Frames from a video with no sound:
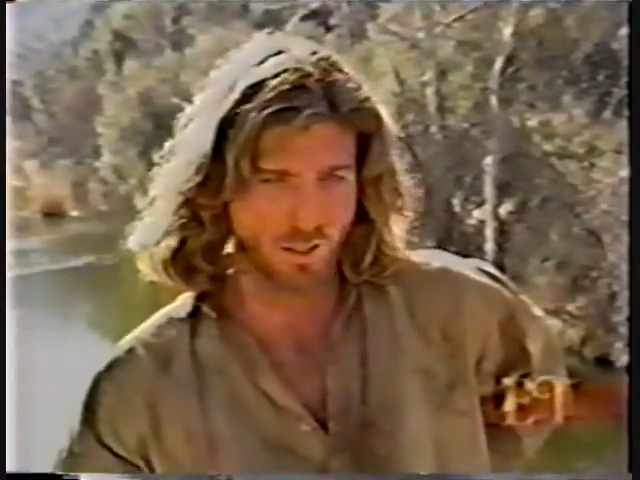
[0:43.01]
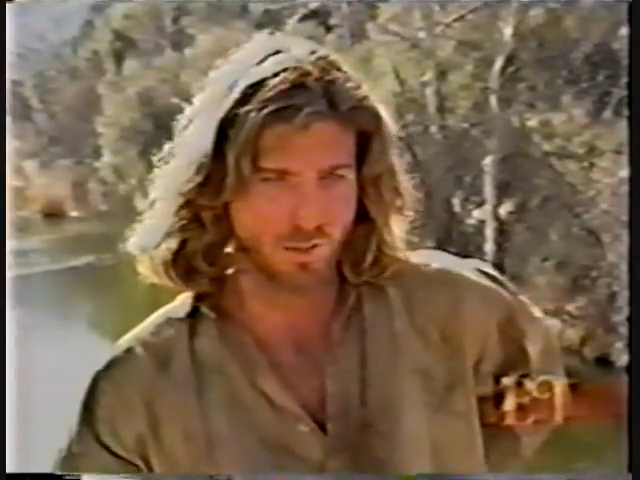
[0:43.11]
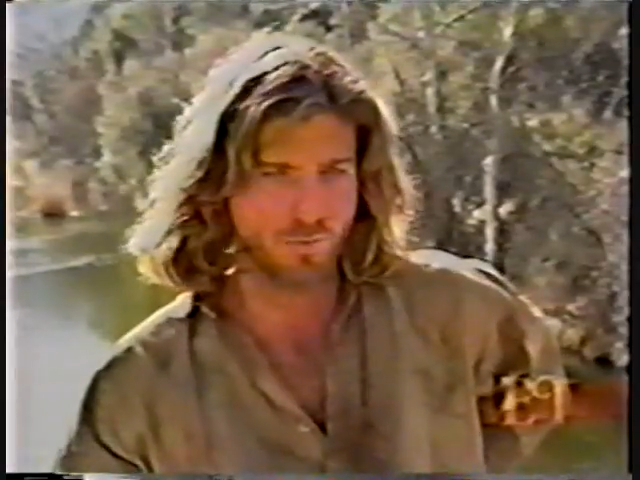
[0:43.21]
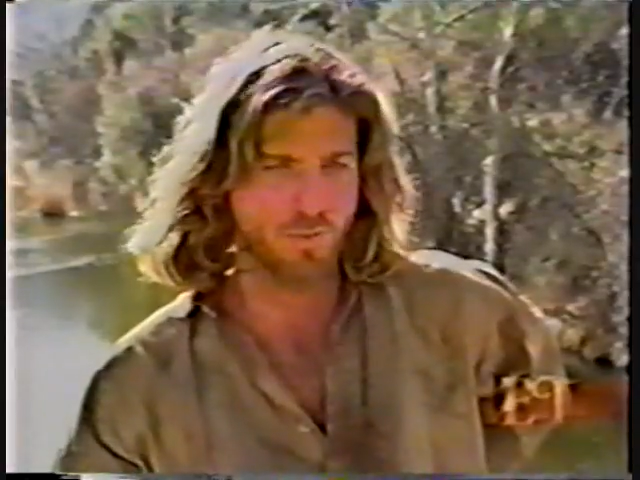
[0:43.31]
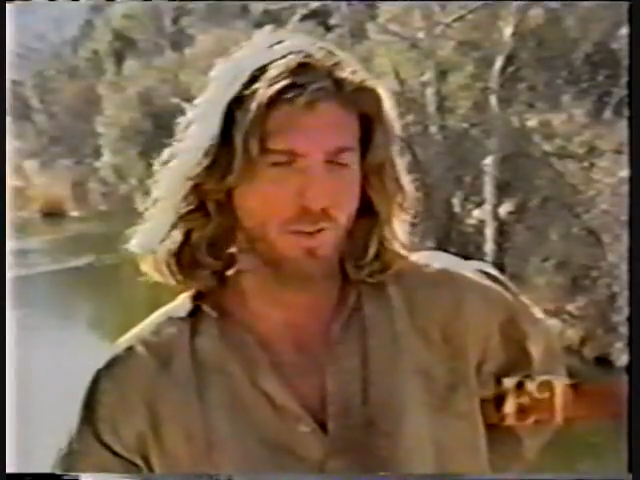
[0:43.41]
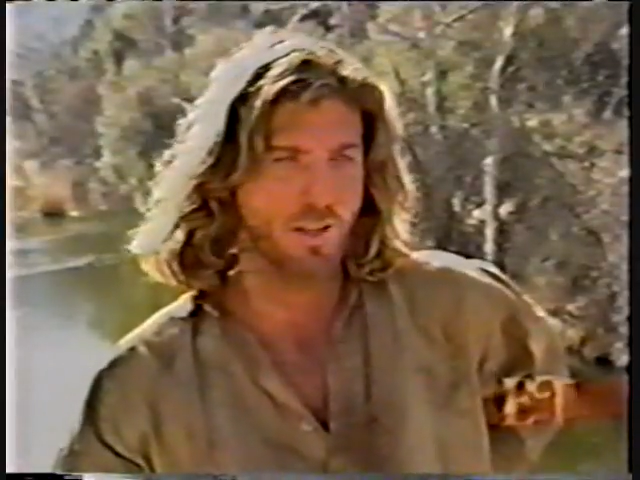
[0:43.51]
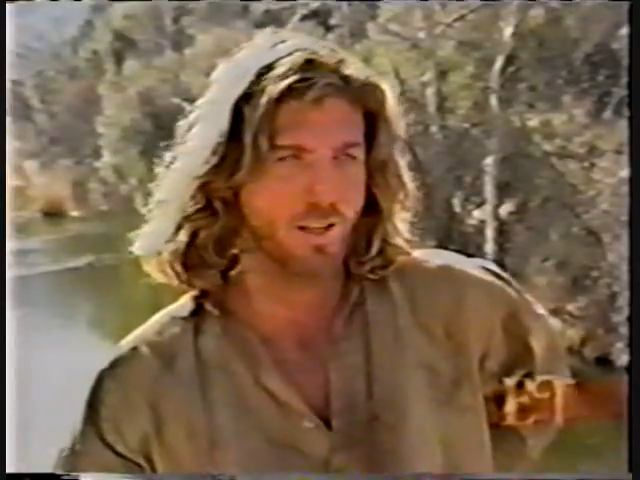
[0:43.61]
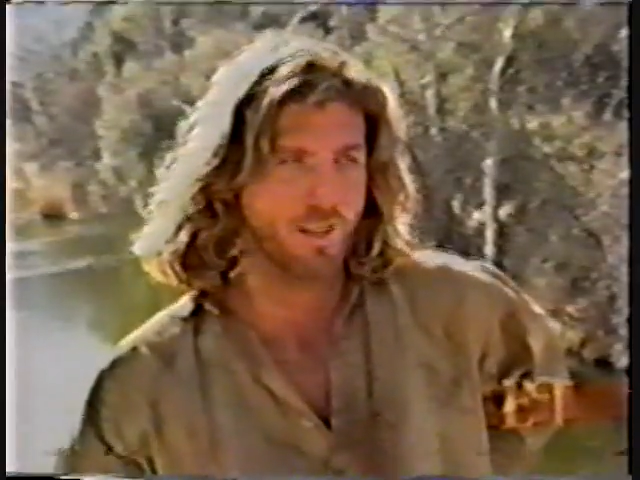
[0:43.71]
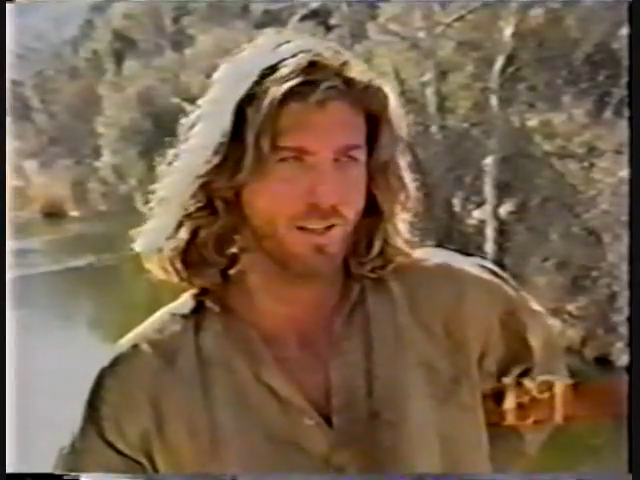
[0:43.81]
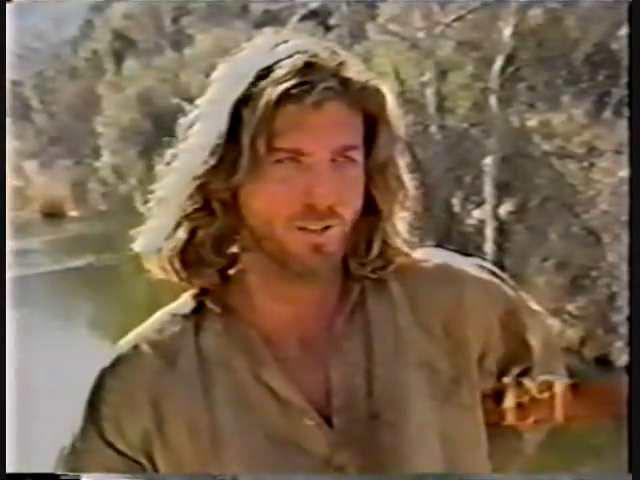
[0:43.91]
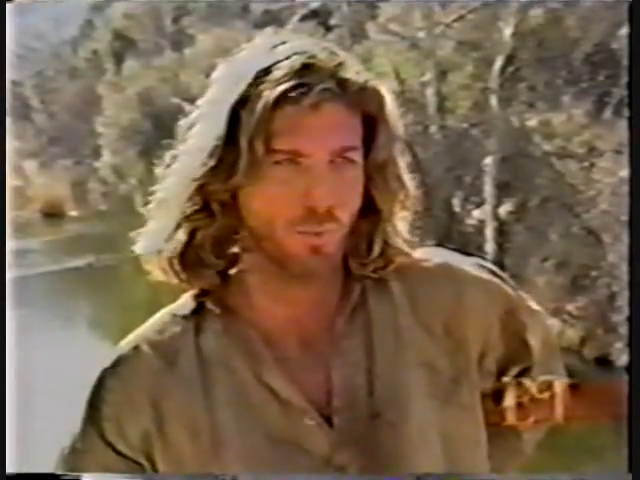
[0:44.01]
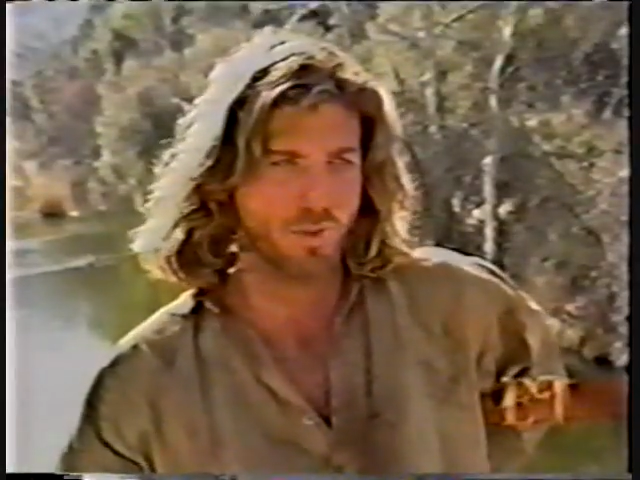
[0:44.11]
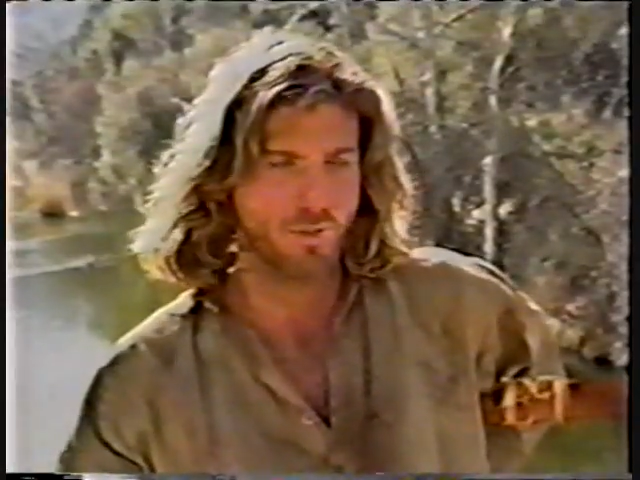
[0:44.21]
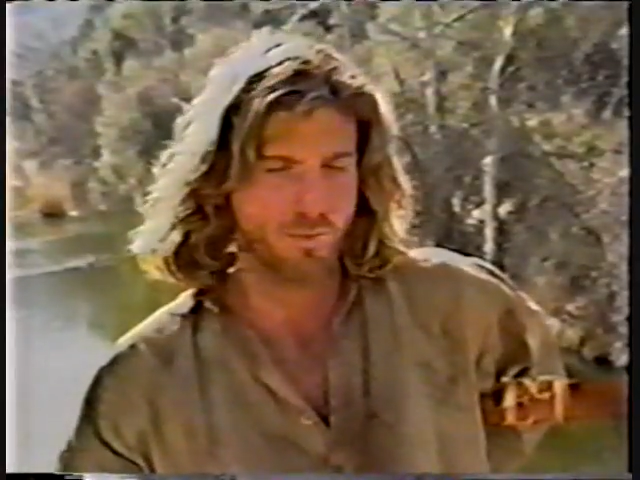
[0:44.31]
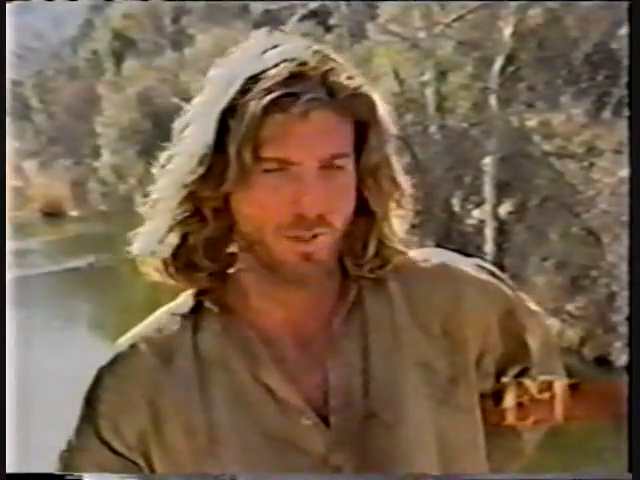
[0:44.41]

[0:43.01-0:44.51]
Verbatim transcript: cliff isn't within